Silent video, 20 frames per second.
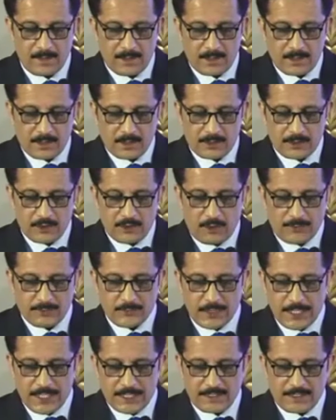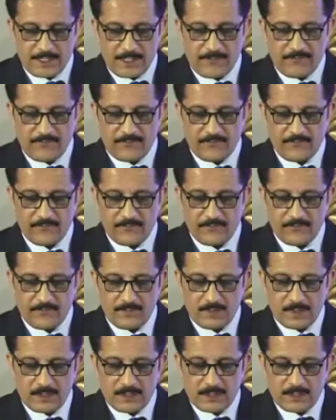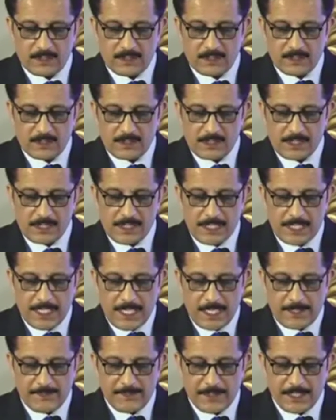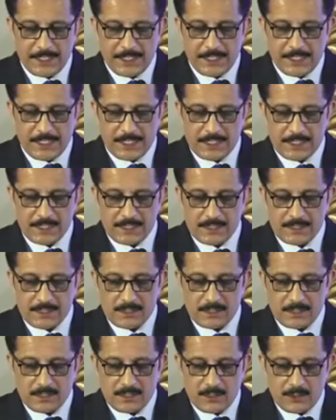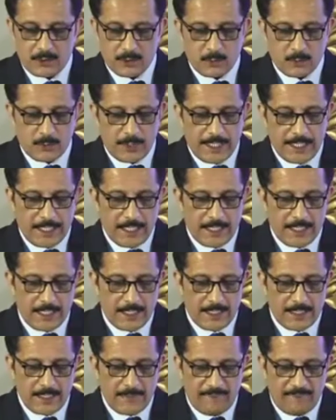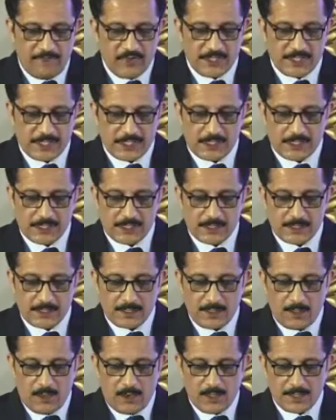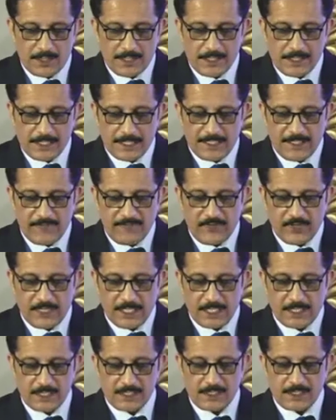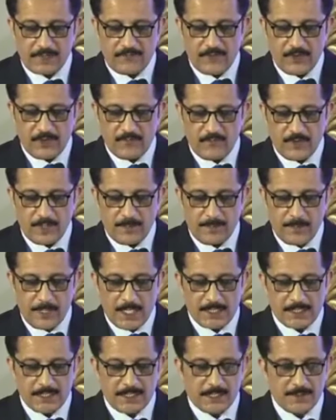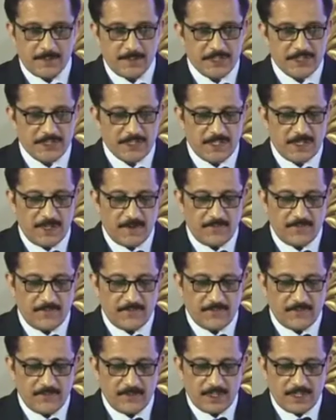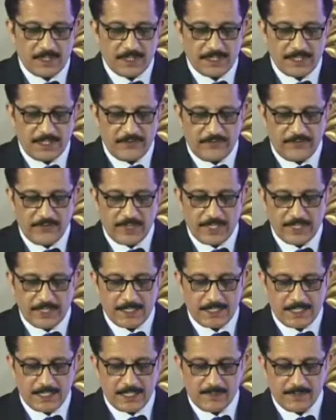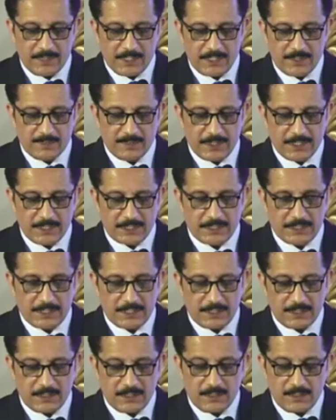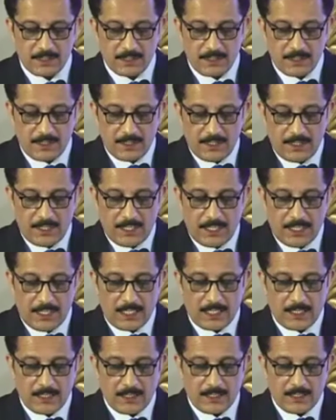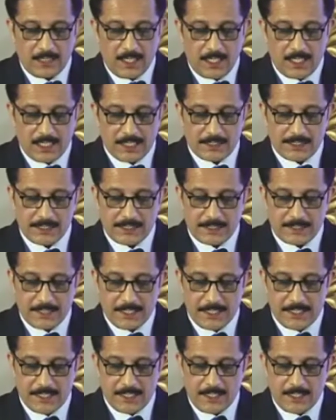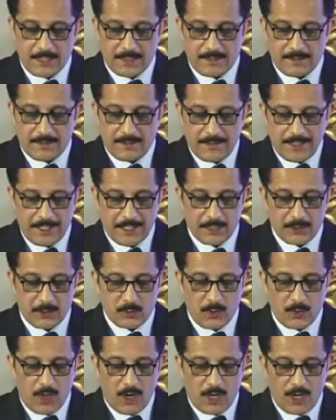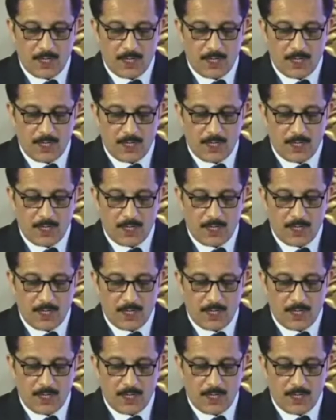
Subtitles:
The object of CRPD is to lay an emphasis on significance of equal participation of differently abled persons in our strata and to halt